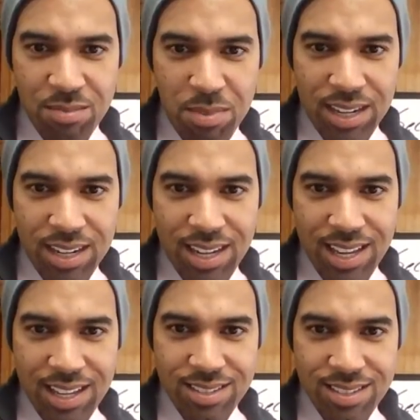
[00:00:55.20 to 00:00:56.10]
my
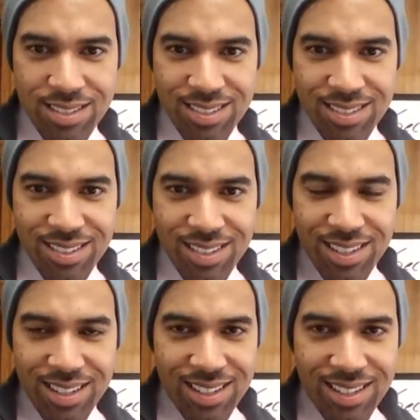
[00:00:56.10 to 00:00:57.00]
class,
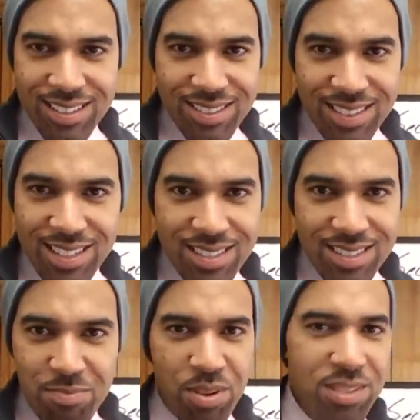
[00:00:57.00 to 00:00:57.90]

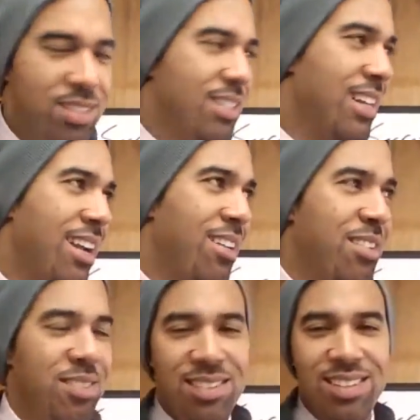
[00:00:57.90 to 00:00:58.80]
this person, I
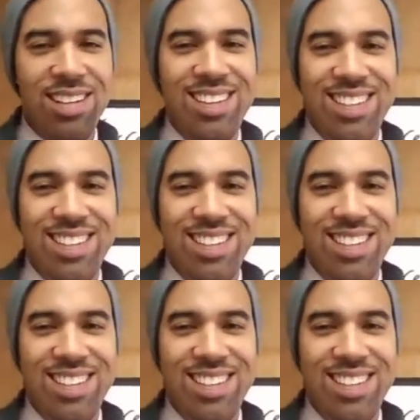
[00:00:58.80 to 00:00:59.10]
don't even,